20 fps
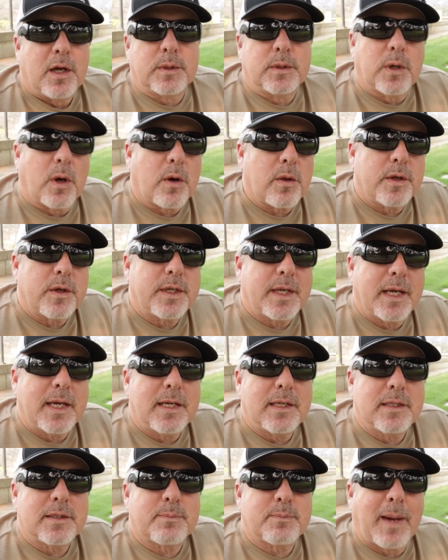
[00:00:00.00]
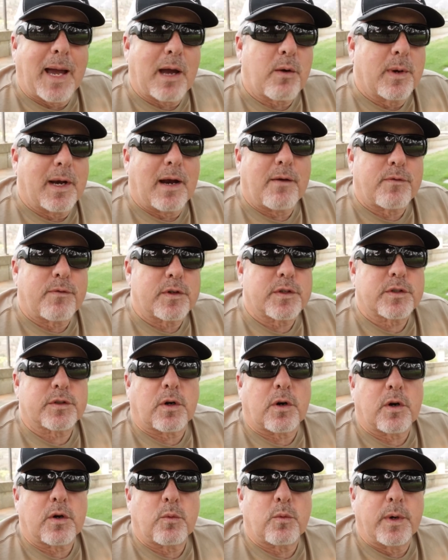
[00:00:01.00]
Gone are the days back when I first
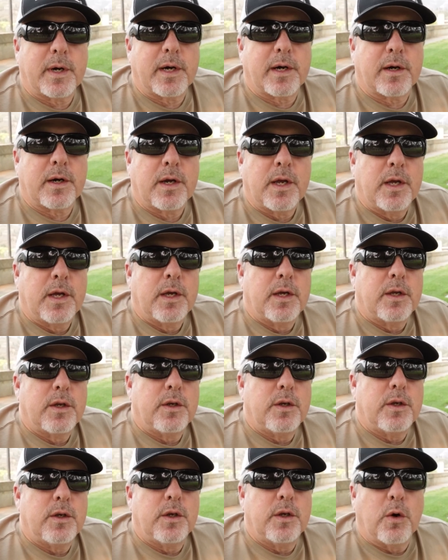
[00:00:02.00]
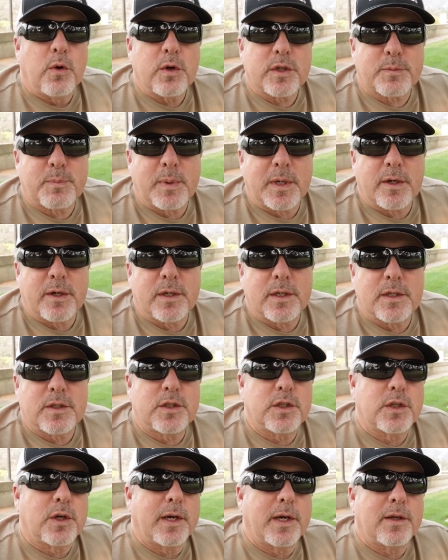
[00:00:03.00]
started where no
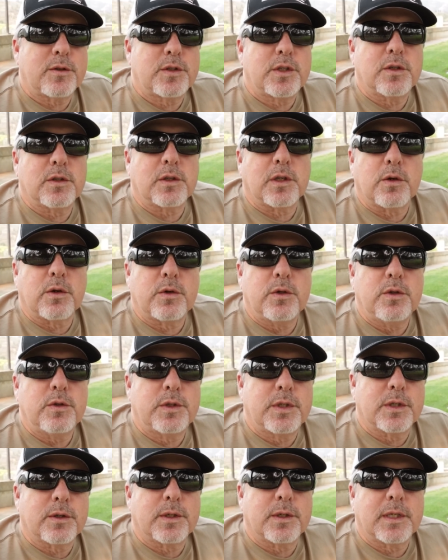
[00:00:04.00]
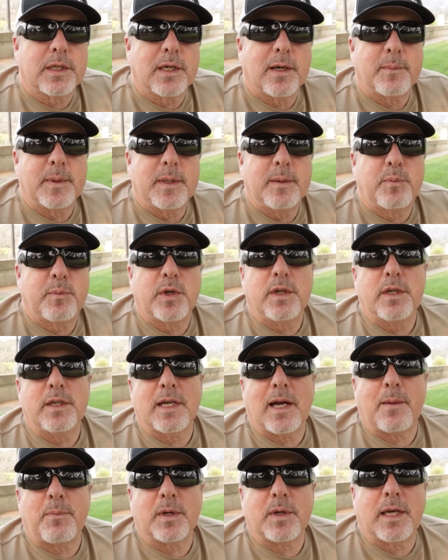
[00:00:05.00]
experience, you go down to your local utility company, put in
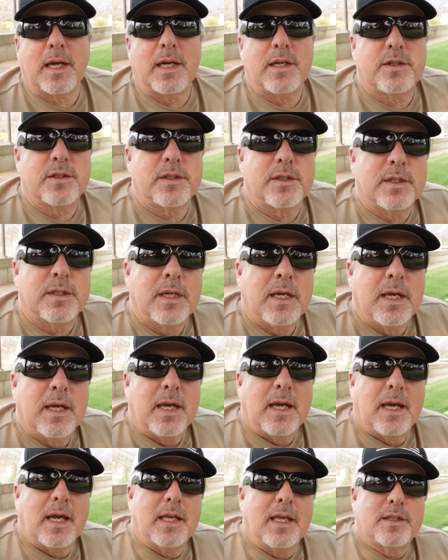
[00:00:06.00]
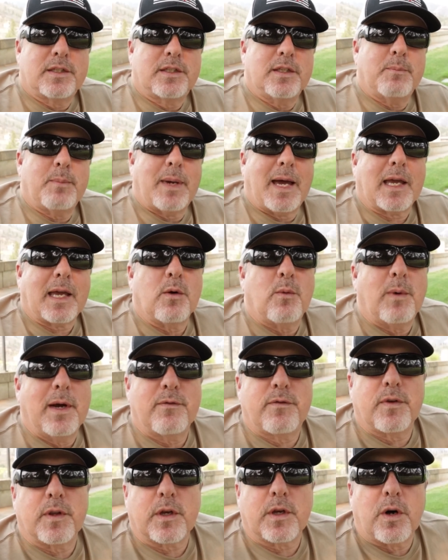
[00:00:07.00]
your application, and sit back and
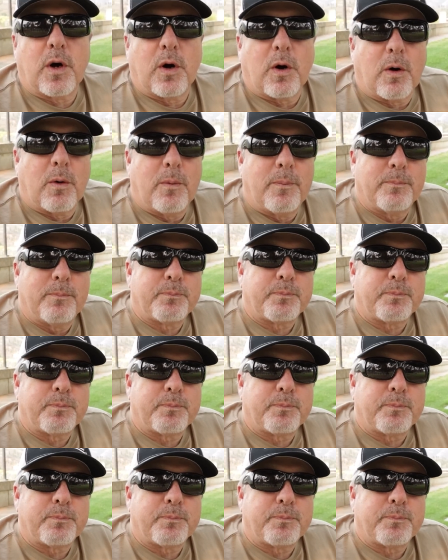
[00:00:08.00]
wait for the call.